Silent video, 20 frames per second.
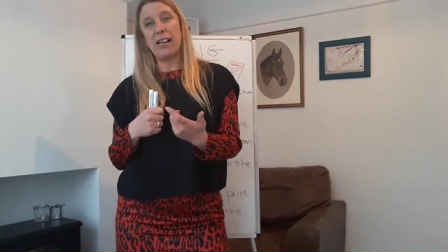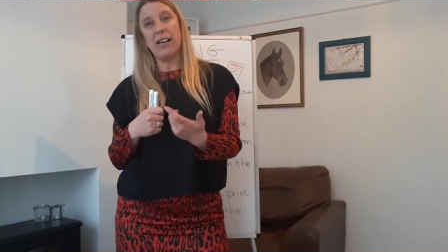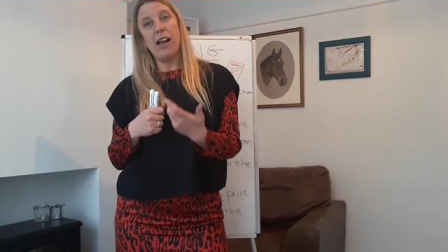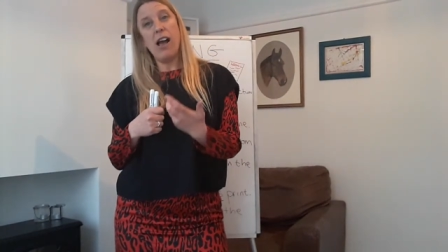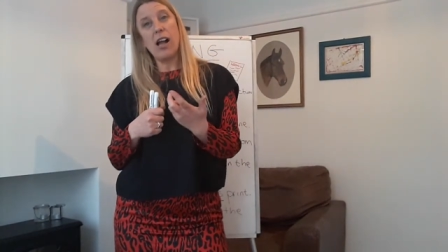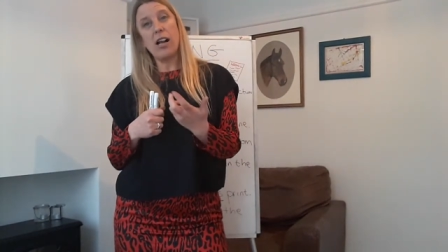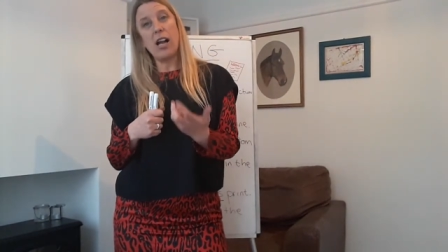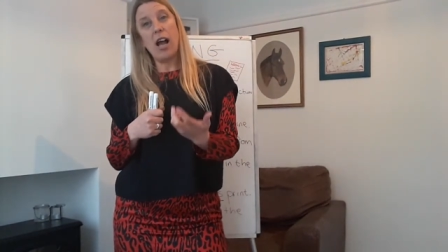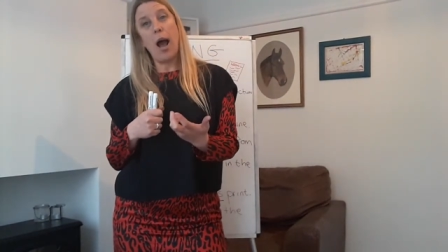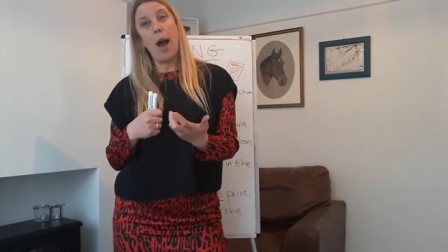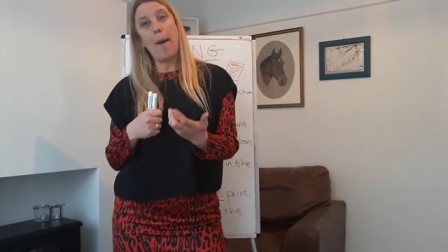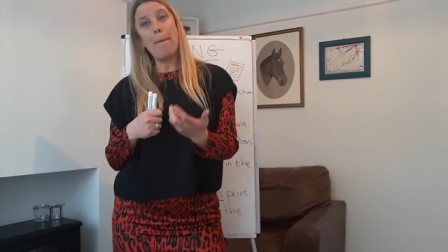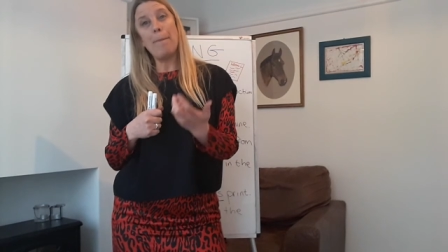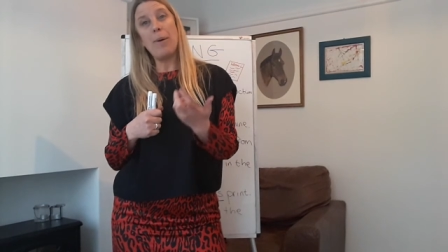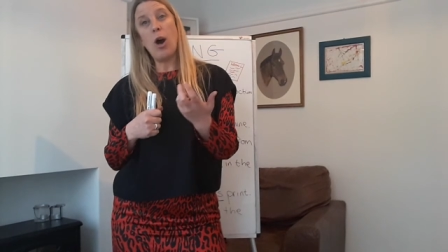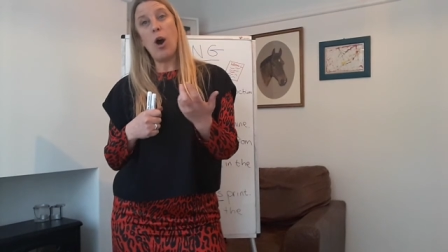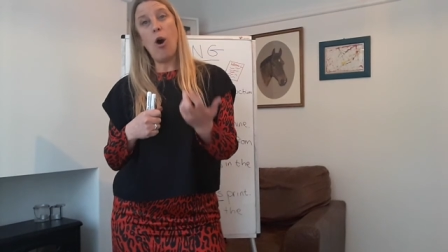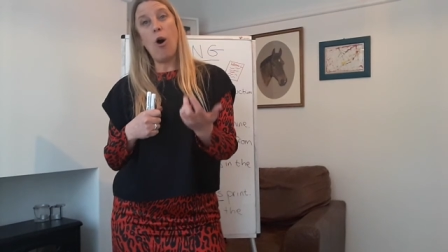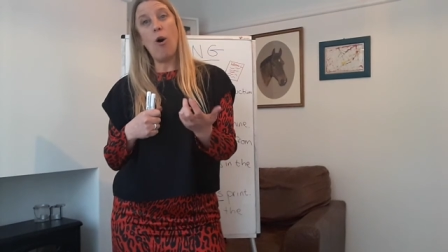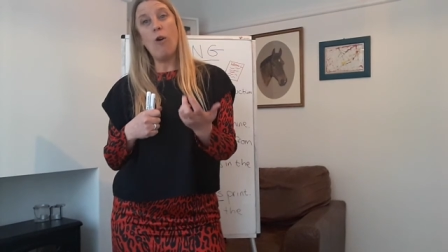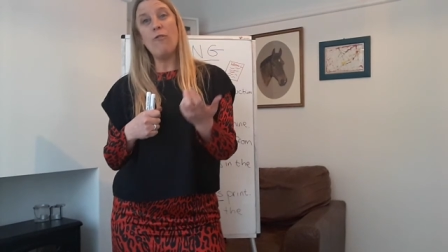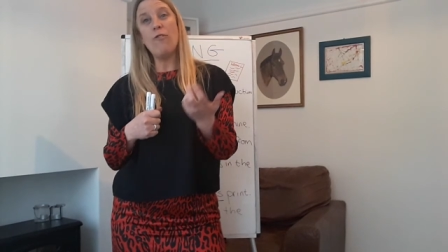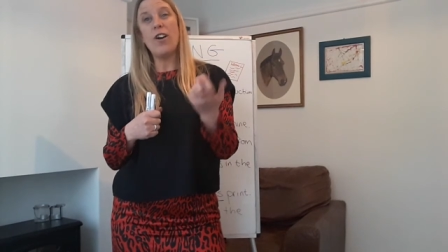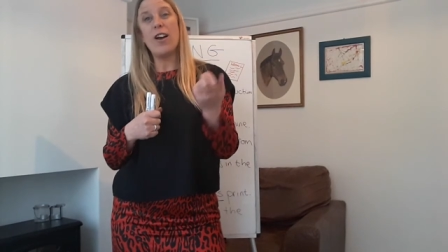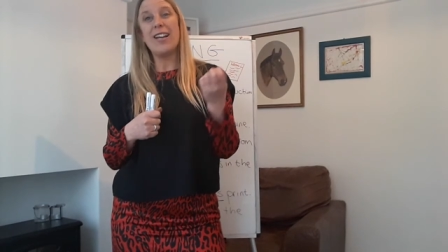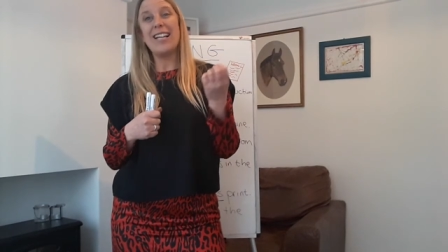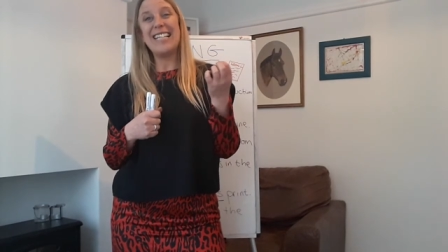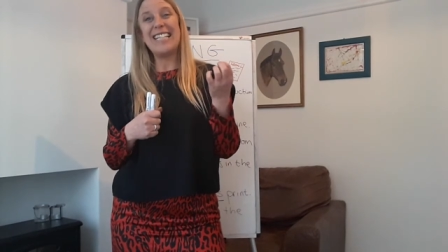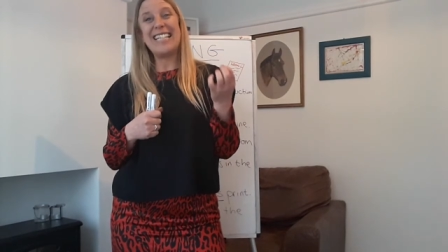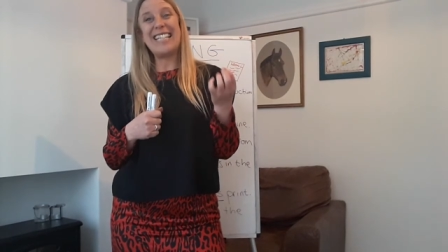a cup of
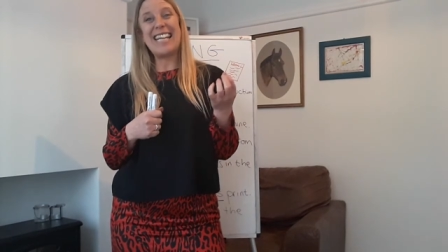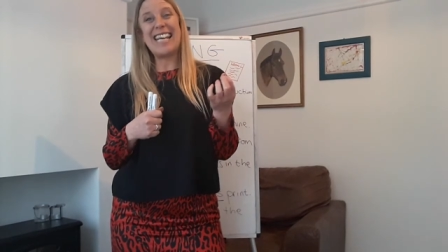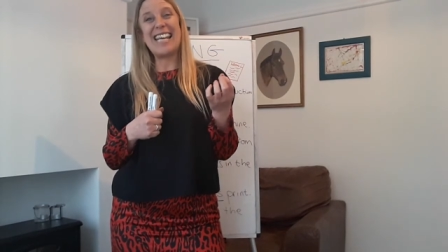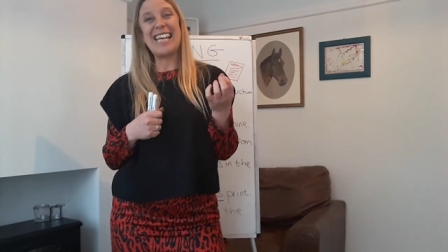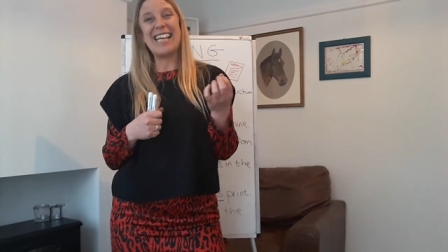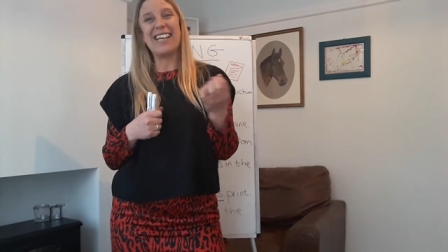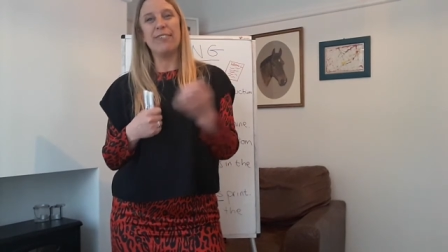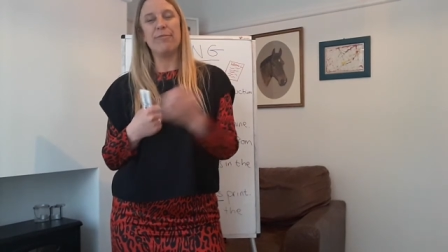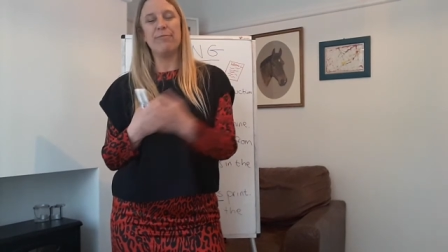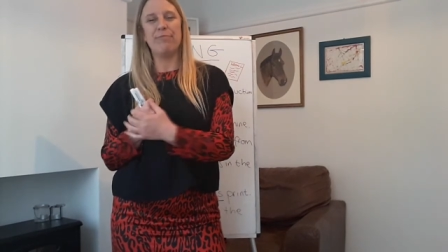tea.